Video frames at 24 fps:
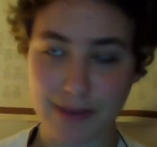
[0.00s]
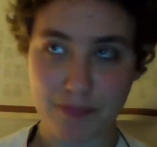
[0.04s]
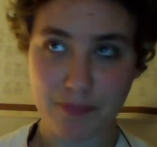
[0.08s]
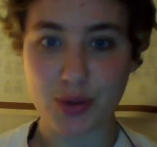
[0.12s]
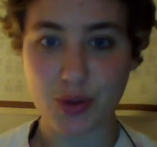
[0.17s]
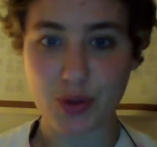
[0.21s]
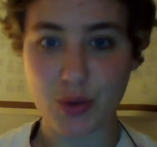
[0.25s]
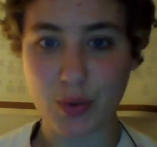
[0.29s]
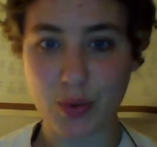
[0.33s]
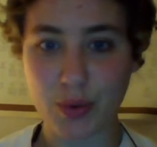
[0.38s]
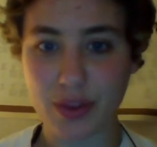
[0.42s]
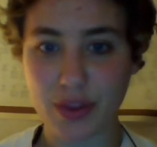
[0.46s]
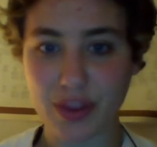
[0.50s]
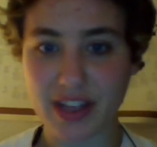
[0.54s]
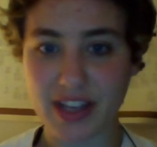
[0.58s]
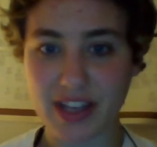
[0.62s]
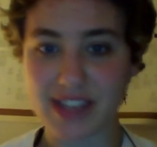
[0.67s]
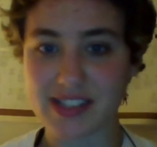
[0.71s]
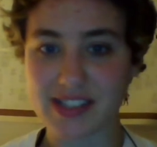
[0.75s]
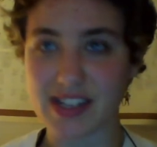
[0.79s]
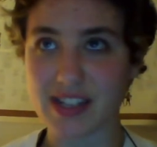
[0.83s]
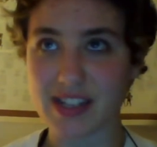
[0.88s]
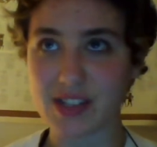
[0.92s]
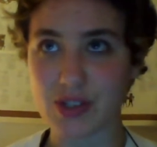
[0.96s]
But the cool thing
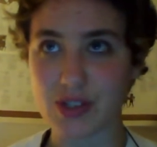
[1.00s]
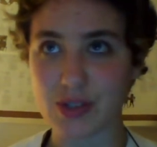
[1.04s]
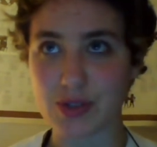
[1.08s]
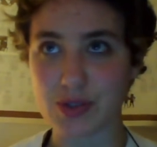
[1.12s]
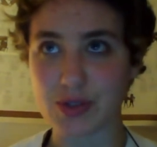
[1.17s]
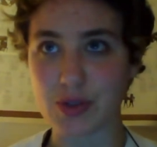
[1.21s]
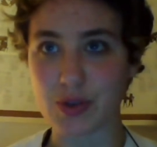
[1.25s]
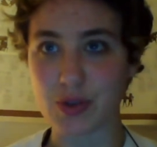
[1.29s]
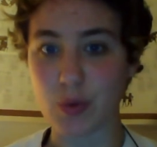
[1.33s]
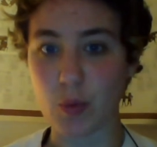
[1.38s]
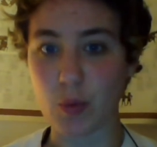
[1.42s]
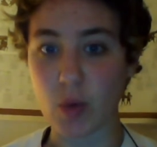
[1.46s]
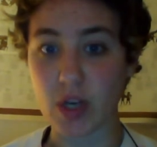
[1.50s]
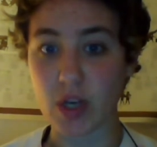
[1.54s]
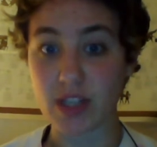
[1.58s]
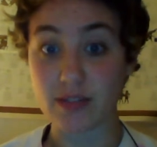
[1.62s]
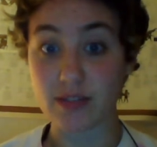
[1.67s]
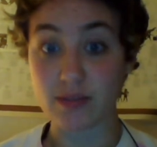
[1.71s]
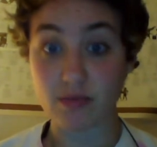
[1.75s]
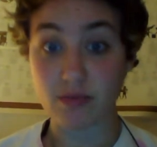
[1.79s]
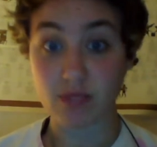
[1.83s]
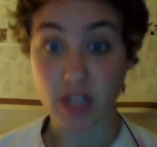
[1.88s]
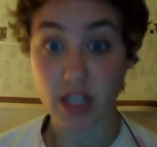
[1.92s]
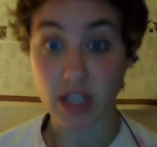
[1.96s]
is that it's also what
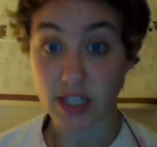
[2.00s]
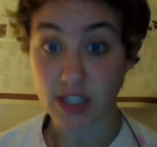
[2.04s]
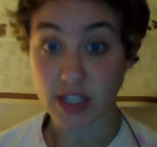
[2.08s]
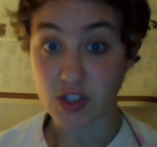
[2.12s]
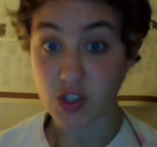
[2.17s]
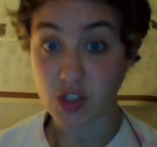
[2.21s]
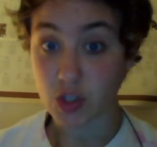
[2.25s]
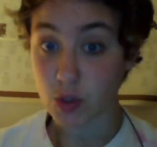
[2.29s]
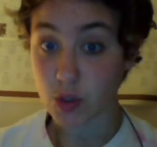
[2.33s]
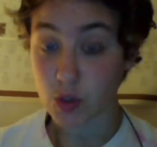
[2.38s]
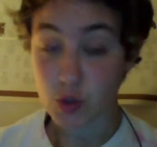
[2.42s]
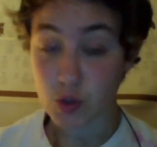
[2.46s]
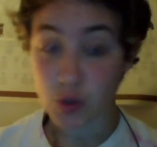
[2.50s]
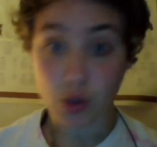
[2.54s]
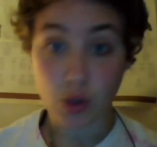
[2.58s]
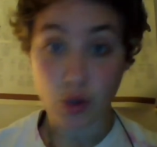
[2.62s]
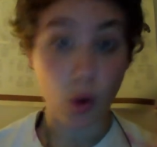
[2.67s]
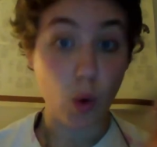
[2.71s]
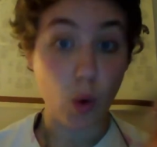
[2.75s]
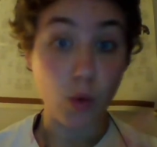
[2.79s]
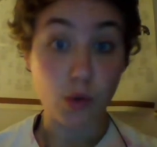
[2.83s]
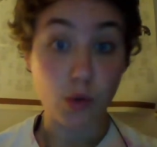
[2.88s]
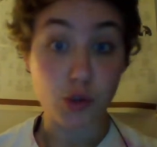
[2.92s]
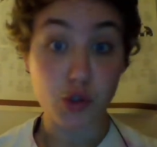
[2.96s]
kickstarts the
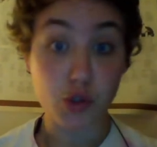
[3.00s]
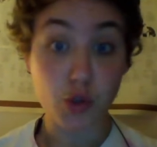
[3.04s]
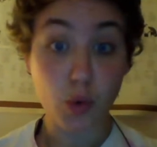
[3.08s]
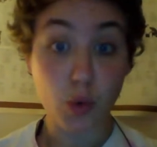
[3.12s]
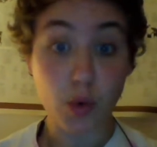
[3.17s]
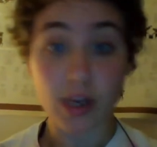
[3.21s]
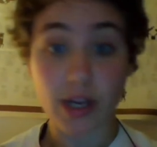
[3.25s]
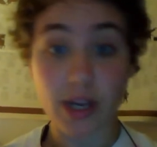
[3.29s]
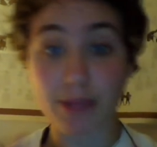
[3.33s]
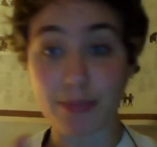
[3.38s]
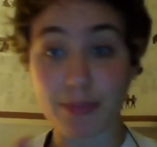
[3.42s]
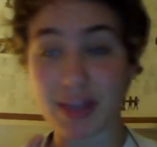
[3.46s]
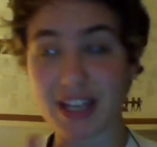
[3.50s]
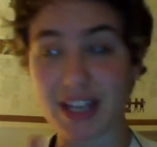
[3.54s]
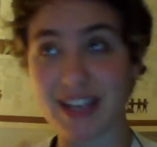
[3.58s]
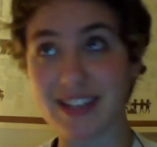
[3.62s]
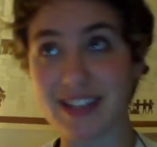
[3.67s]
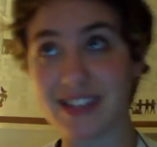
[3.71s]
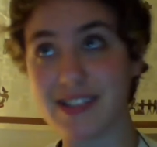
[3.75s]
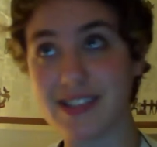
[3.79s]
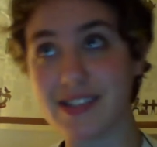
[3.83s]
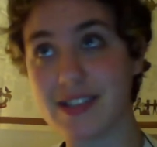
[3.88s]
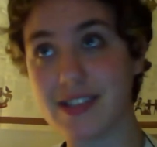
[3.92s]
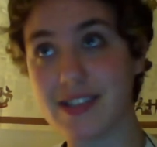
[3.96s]
whole story,
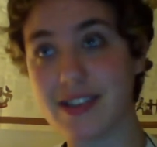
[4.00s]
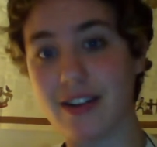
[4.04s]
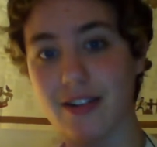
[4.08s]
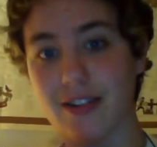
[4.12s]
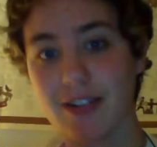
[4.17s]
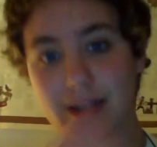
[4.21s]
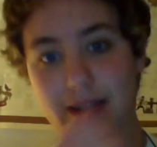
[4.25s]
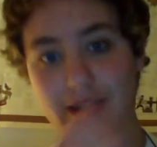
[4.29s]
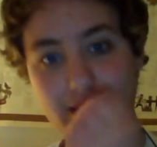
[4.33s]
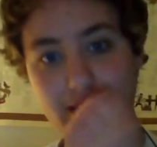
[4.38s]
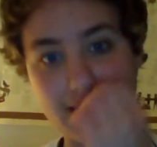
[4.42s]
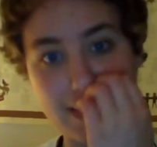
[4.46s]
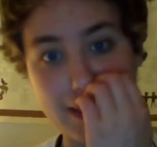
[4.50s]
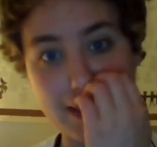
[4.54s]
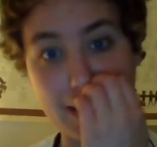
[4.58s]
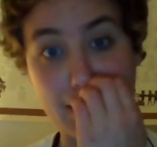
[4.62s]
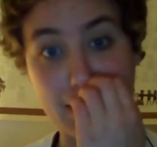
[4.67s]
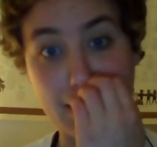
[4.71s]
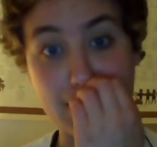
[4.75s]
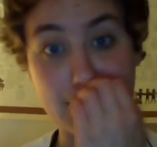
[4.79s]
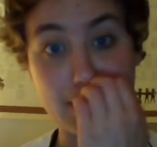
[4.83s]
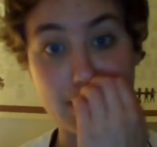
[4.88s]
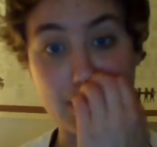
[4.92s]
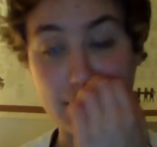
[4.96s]
because our lead
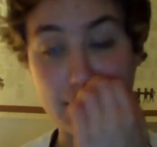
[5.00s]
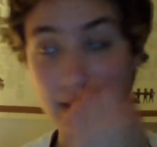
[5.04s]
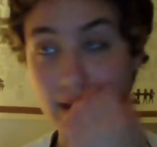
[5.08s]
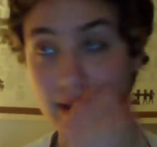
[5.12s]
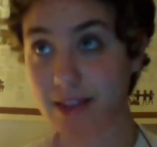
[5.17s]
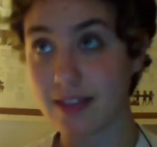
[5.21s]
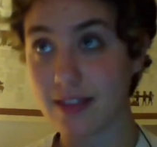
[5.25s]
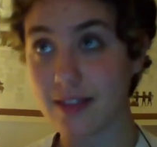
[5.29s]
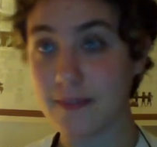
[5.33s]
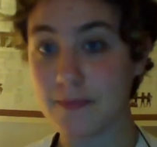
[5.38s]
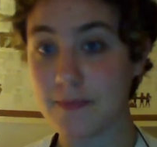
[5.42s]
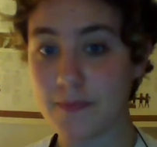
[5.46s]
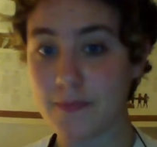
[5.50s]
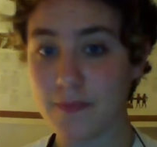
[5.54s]
character,